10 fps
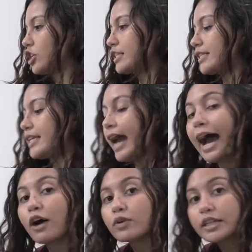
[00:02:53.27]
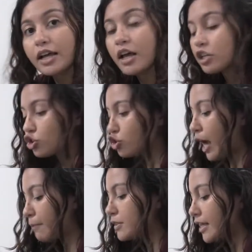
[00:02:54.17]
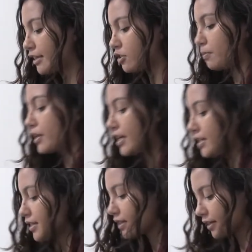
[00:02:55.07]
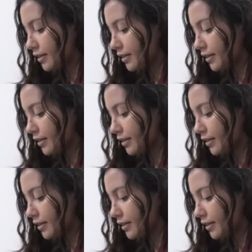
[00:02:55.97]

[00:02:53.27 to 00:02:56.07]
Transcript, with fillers: you can see how it straps into place.